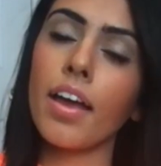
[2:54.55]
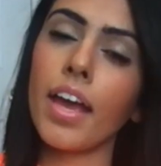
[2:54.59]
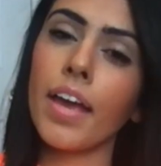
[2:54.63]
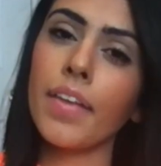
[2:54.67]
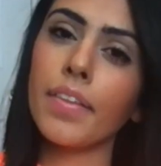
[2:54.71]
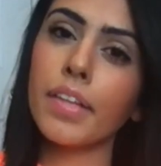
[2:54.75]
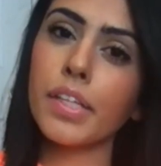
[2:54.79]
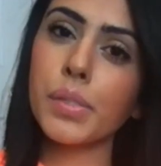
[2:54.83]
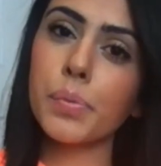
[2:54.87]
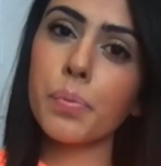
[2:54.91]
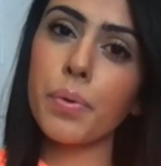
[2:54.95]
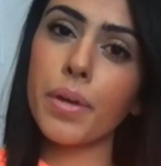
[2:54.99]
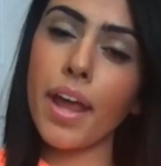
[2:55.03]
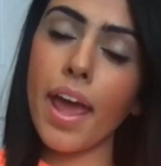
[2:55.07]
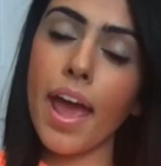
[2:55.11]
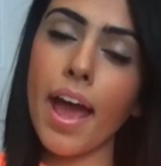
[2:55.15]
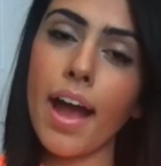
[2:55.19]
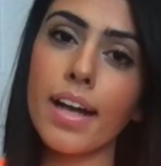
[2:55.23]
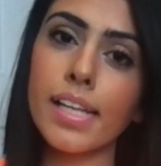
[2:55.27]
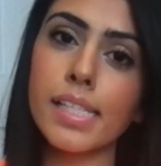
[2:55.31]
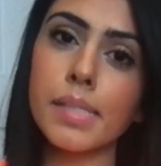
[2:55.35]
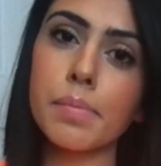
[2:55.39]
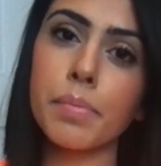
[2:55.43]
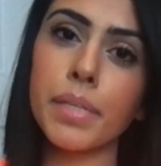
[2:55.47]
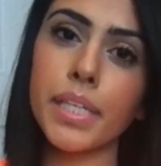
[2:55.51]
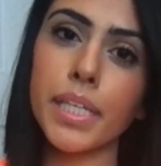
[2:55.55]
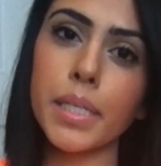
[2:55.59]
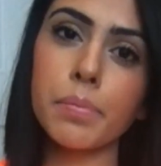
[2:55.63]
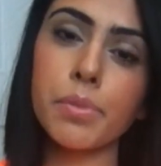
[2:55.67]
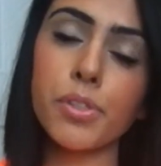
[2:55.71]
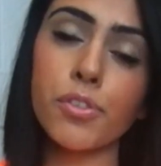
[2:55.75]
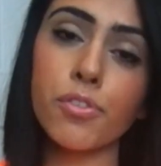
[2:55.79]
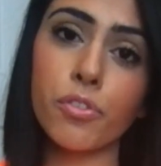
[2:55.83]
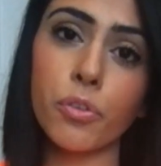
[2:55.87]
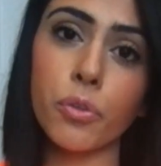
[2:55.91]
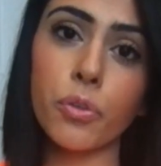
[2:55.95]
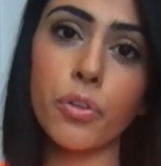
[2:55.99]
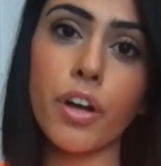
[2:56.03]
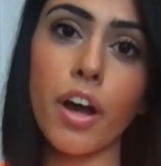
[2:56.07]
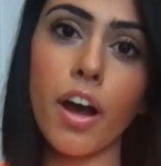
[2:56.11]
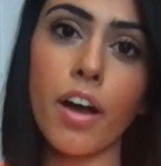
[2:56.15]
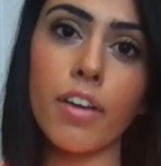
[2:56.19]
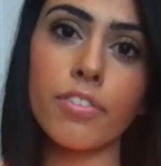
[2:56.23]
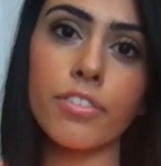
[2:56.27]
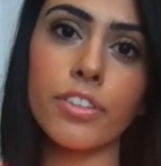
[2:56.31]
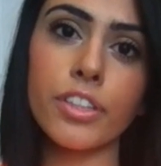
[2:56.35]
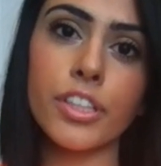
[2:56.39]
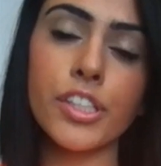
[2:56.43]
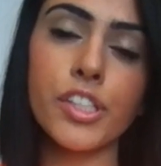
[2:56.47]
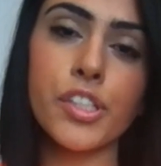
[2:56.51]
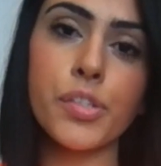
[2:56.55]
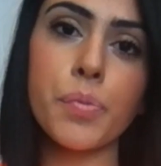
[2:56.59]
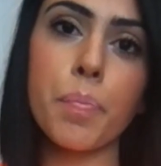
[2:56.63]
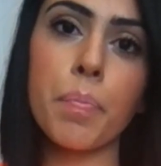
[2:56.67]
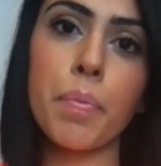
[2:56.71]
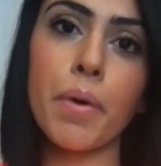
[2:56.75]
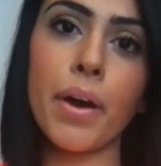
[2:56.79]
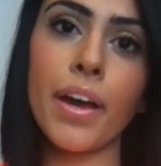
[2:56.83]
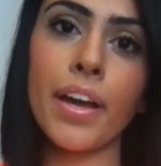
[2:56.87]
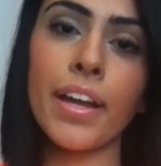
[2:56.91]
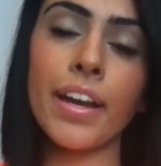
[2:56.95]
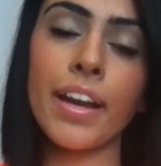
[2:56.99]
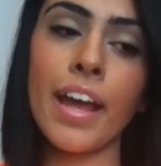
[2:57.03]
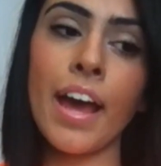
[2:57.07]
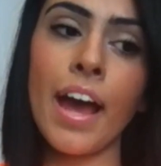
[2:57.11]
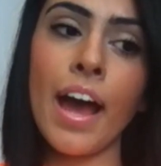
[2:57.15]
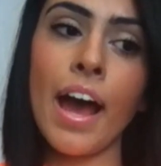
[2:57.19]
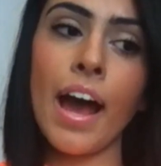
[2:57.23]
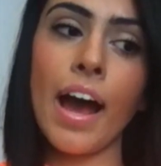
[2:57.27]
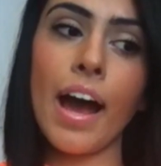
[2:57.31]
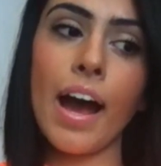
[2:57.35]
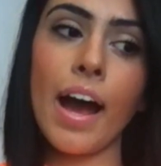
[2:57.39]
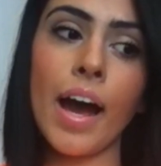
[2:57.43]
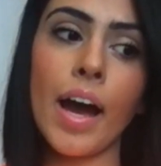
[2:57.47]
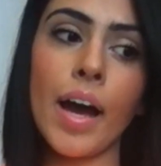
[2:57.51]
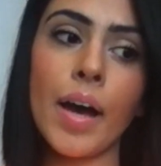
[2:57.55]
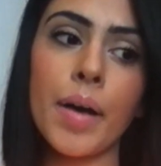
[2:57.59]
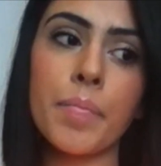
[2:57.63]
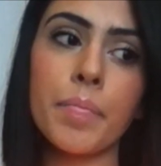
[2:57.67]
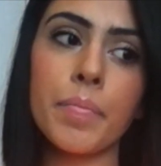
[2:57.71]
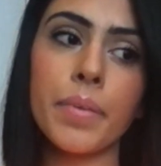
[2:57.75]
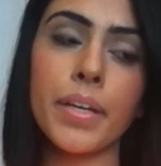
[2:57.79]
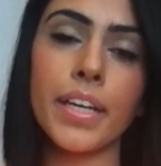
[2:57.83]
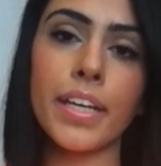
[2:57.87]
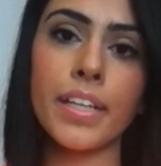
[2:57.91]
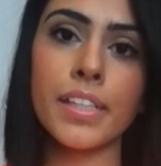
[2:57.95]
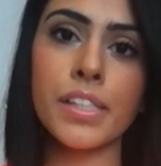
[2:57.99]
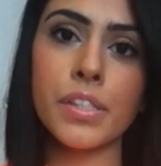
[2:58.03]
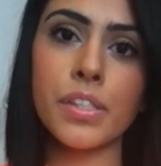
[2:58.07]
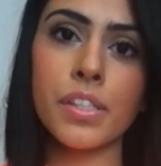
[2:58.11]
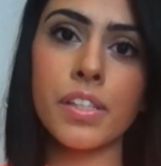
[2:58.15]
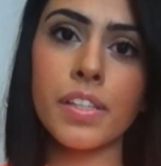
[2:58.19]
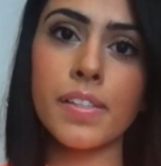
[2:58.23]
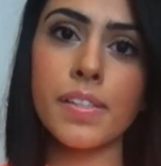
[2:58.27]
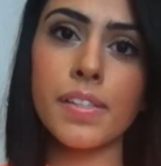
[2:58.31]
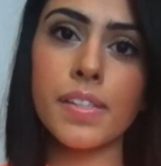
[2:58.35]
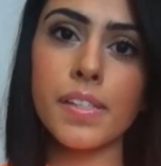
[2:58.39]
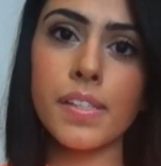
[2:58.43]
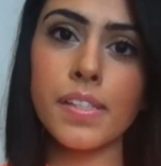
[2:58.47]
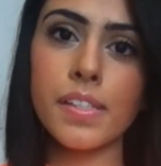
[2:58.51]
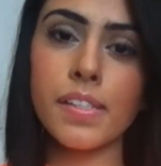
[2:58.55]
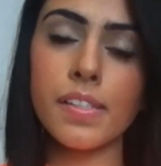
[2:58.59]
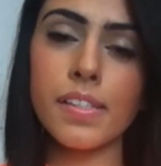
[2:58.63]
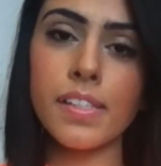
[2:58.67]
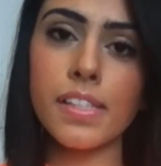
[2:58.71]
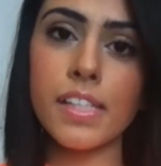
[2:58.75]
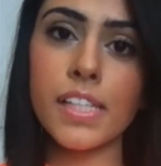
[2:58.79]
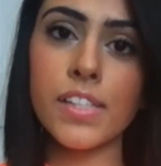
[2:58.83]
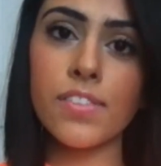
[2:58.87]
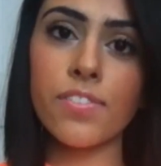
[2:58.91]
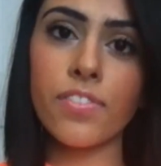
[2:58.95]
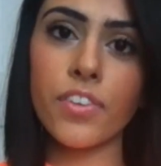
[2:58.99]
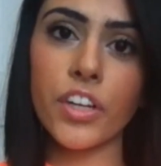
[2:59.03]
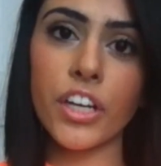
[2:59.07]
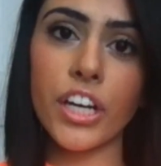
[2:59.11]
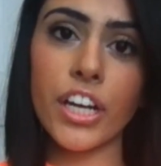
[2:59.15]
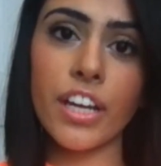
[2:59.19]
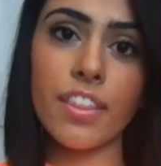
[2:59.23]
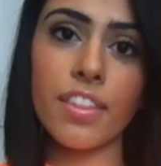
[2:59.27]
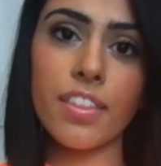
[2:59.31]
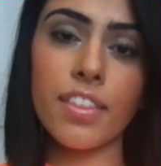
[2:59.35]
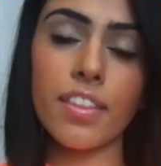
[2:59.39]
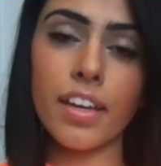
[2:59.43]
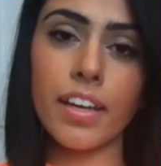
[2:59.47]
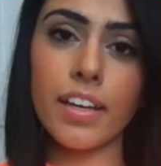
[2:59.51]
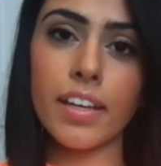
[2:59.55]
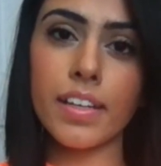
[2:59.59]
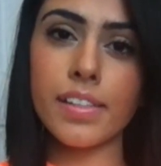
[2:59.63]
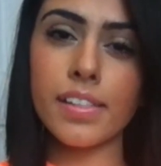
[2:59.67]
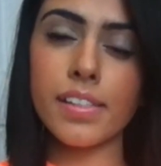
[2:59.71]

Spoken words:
And this one has medium to full coverage, but its consistency is very thick.